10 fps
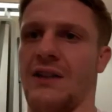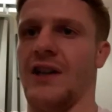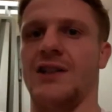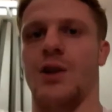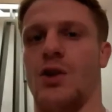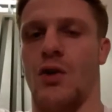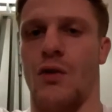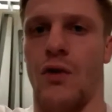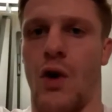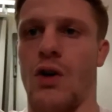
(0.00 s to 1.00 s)
live in a town
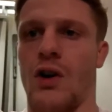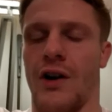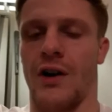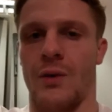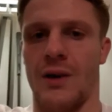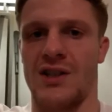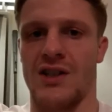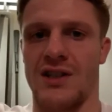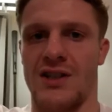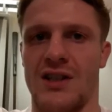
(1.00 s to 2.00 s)
called Falkirk,
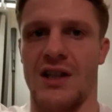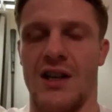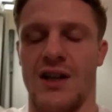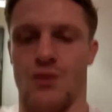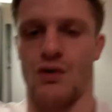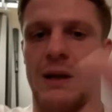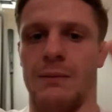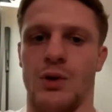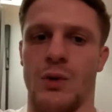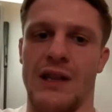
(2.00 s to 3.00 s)
which is right
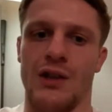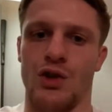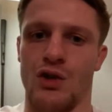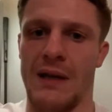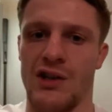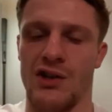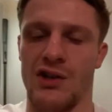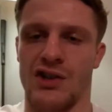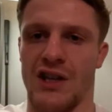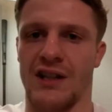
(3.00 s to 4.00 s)
in between the two
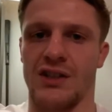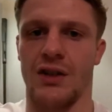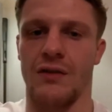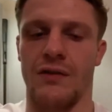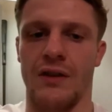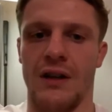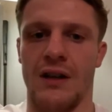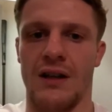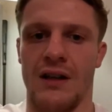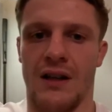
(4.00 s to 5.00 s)
major cities of
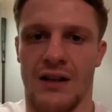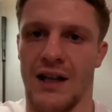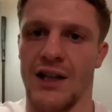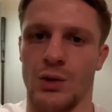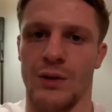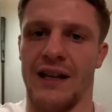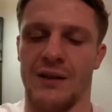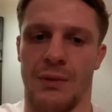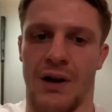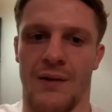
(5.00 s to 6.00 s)
Glasgow and
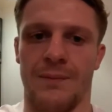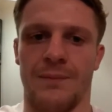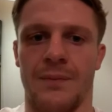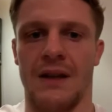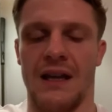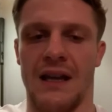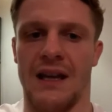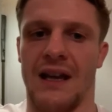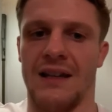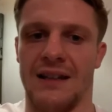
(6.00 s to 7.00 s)
Edinburgh.
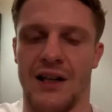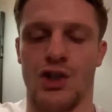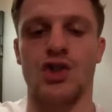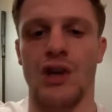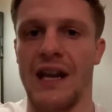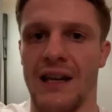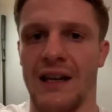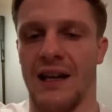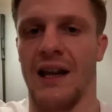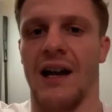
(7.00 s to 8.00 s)
And then I
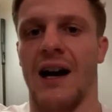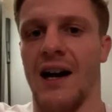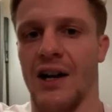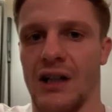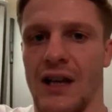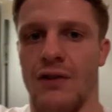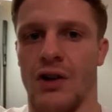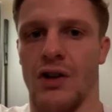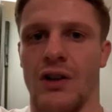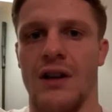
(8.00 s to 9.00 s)
train at higher
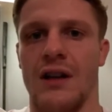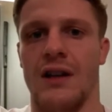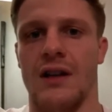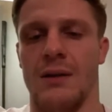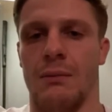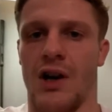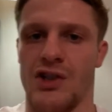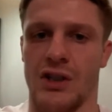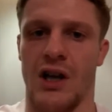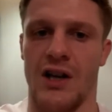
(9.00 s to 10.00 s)
level
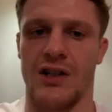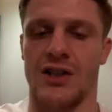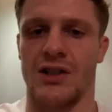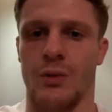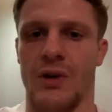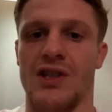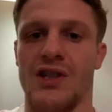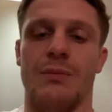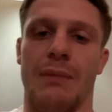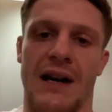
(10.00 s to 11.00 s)
martial arts, which
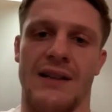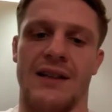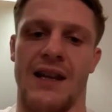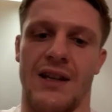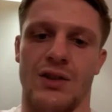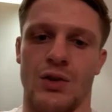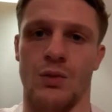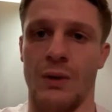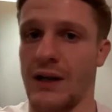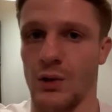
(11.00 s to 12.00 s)
is in Bathgate. So
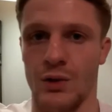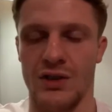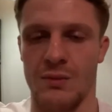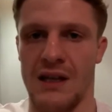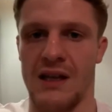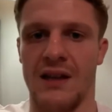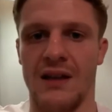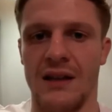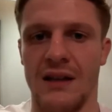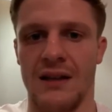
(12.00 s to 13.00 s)
pretty close to me.
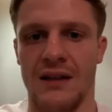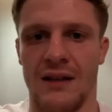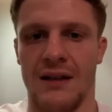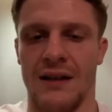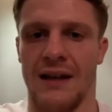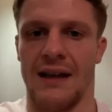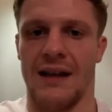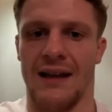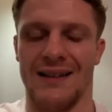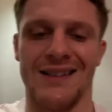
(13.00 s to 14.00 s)

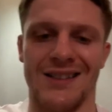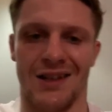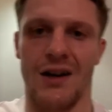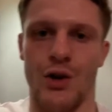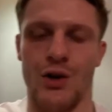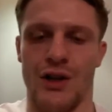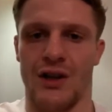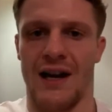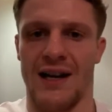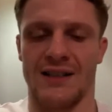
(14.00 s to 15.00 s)
I didn't start out
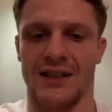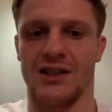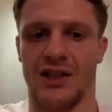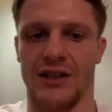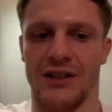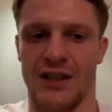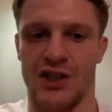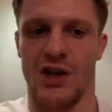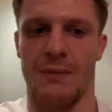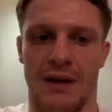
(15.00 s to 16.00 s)
there. I actually started in
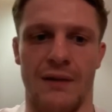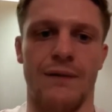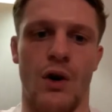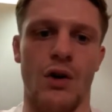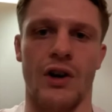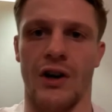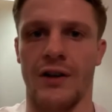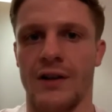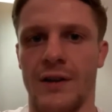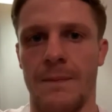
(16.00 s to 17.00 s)
a gym in
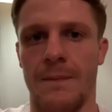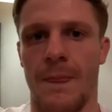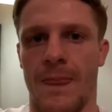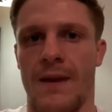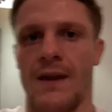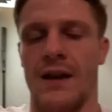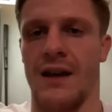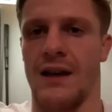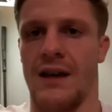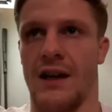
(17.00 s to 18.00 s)
Falkirk.
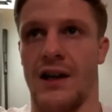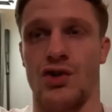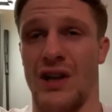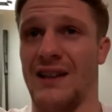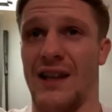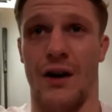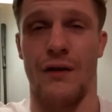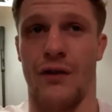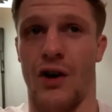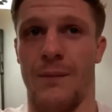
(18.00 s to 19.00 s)
I trained there
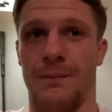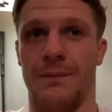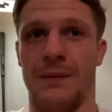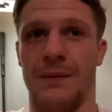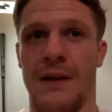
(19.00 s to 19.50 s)
from